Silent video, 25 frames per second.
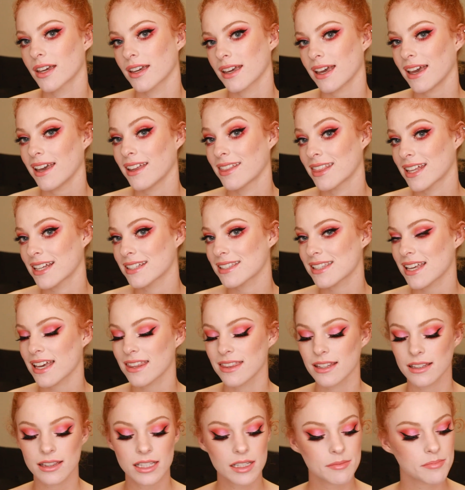Okay, and that's how
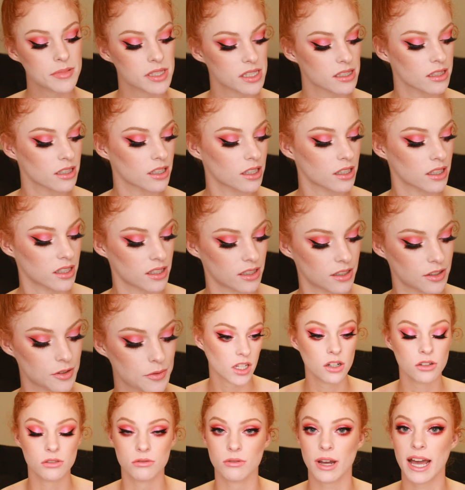the lips look.
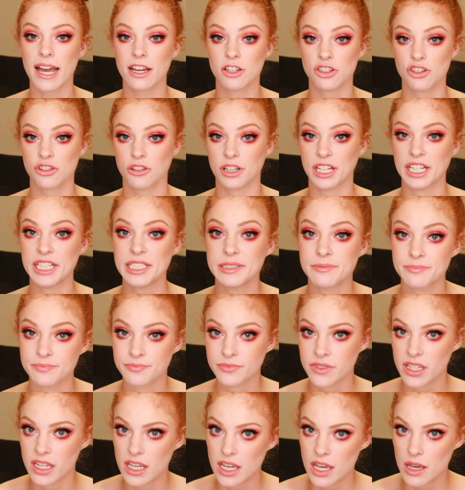Oh, actually,
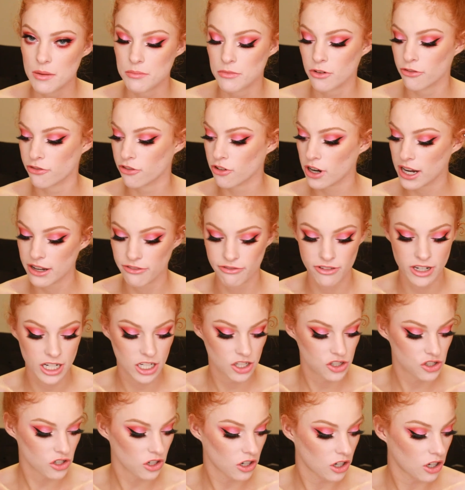before I
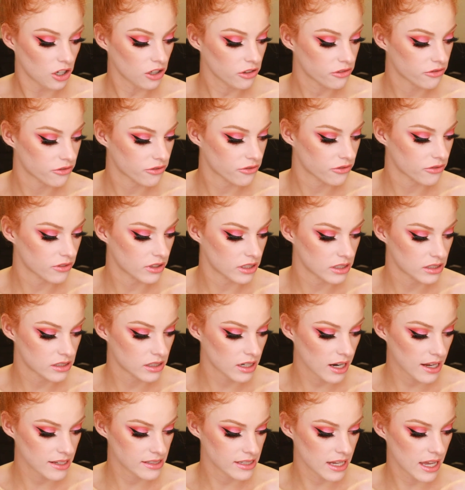finish off,
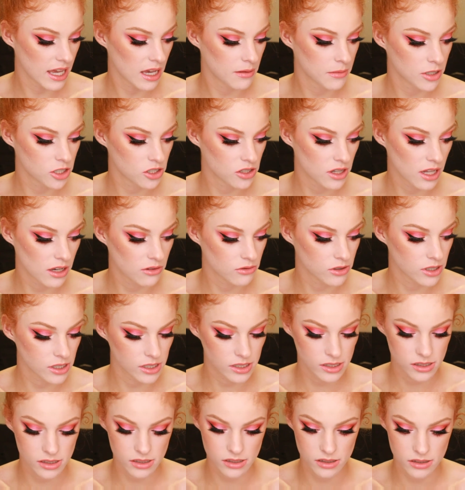did I say how much that
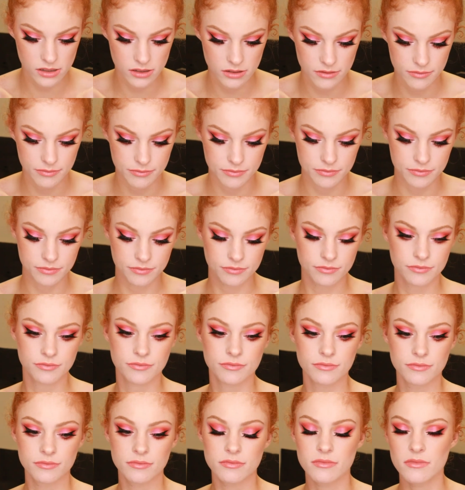was?
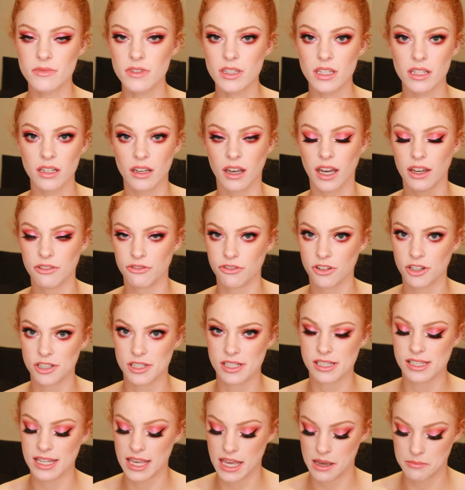I forgot
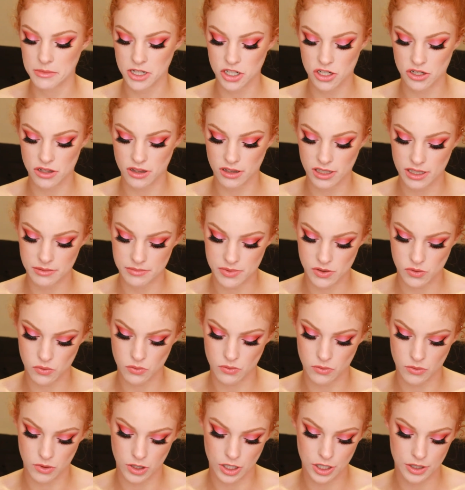to say how much the lips
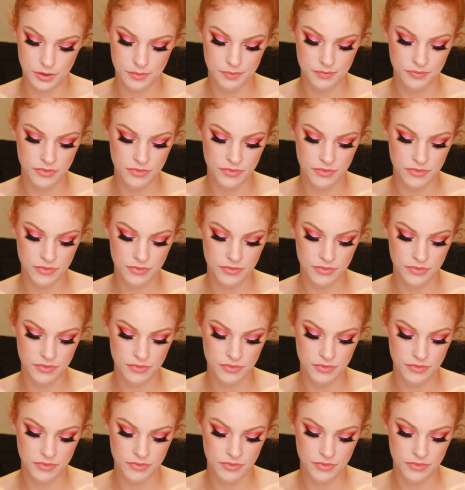were.